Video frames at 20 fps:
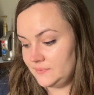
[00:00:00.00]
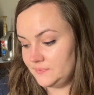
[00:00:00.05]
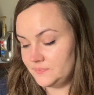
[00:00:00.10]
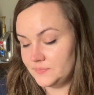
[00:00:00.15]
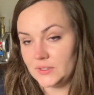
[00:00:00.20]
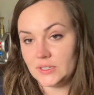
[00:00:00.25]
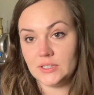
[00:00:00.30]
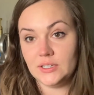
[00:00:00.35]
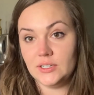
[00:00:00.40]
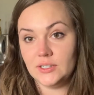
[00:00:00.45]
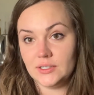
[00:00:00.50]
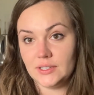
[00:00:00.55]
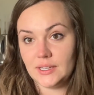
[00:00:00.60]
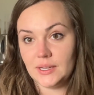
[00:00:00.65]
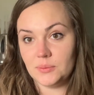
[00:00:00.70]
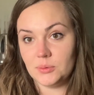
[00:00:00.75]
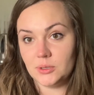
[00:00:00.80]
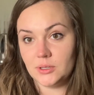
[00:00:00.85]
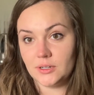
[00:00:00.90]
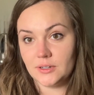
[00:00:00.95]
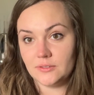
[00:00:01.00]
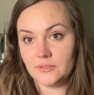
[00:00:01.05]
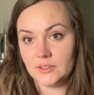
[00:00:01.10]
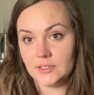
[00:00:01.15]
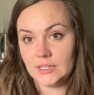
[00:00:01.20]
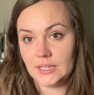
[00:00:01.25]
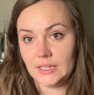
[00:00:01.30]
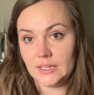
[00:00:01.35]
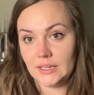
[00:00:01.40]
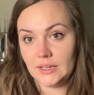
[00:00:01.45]
Clearly I'm a lot of fun
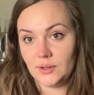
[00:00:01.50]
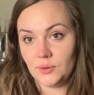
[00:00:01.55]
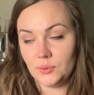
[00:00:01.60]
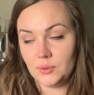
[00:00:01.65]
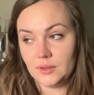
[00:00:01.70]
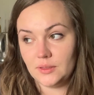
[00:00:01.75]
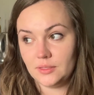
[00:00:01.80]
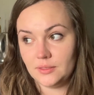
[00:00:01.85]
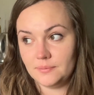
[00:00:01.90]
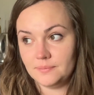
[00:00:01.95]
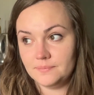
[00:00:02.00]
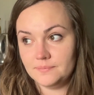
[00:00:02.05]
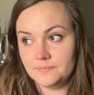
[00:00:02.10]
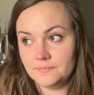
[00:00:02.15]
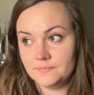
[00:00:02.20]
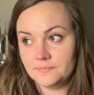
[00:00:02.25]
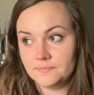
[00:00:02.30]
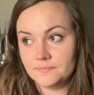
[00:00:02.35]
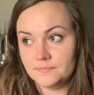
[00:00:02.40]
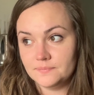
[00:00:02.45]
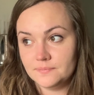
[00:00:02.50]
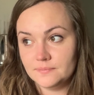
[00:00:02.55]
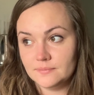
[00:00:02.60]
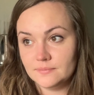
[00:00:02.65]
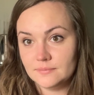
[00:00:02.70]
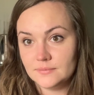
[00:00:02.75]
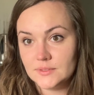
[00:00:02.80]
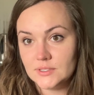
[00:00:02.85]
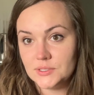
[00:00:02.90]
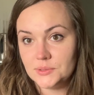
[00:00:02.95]
to hang out with.
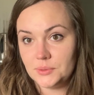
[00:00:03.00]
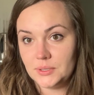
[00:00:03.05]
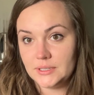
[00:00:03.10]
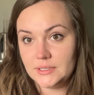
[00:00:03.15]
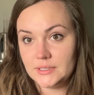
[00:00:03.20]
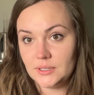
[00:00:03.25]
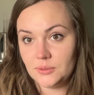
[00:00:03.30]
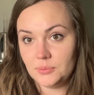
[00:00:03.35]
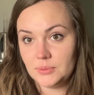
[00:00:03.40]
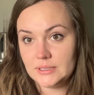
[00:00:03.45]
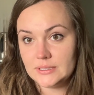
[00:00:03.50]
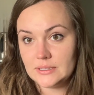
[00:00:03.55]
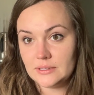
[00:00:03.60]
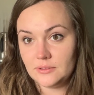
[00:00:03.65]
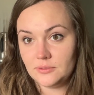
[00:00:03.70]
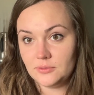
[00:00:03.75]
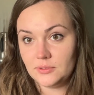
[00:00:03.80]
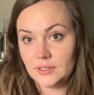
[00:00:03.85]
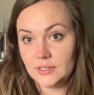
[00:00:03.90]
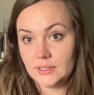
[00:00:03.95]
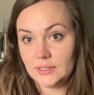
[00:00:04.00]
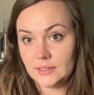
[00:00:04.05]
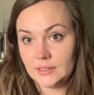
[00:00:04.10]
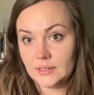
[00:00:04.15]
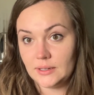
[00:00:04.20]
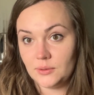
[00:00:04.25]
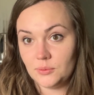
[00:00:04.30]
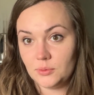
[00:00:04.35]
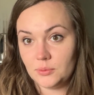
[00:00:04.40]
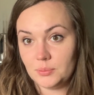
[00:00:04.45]
That's what I tell myself when I hang
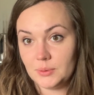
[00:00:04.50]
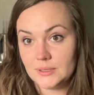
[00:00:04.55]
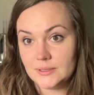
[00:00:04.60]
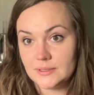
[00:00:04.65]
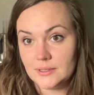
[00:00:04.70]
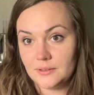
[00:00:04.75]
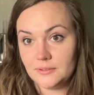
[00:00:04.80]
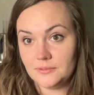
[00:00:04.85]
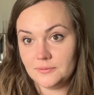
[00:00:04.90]
out with myself.